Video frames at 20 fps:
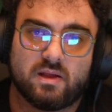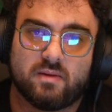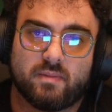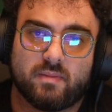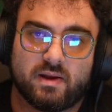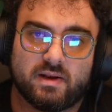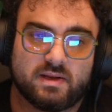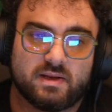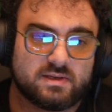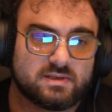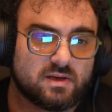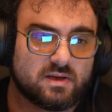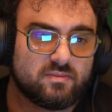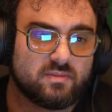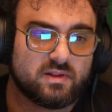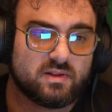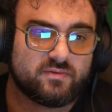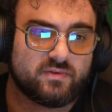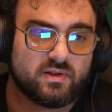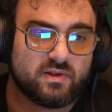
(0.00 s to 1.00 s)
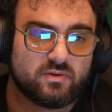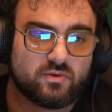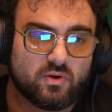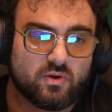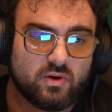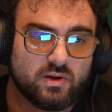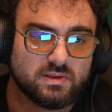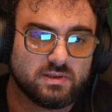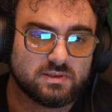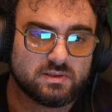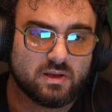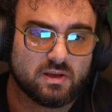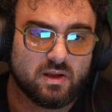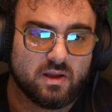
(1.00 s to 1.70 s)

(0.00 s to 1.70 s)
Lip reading: mining some Advent coins.